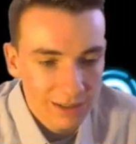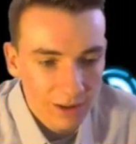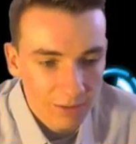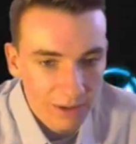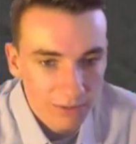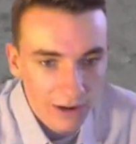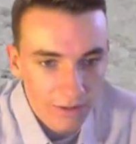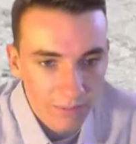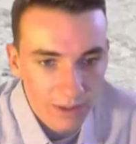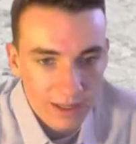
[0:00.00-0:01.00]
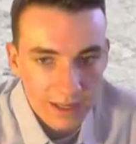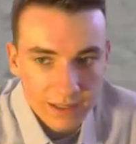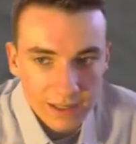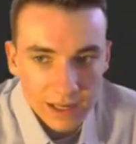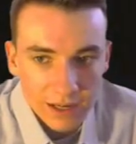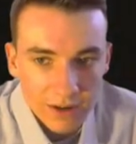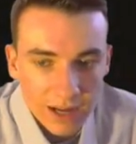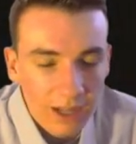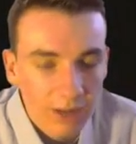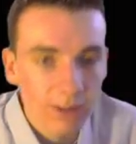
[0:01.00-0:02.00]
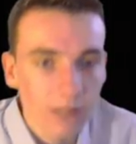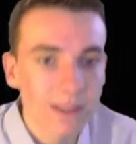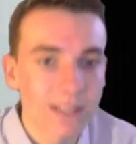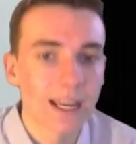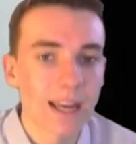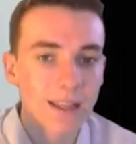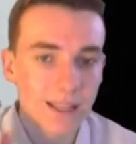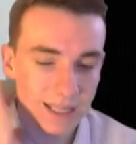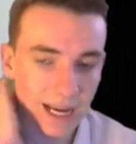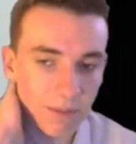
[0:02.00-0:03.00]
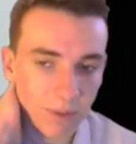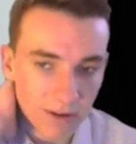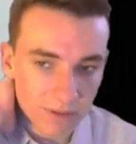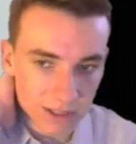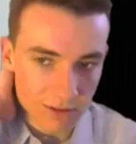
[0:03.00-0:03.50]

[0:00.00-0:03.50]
little bit rough, but again, you're not going to really be skating the top part of it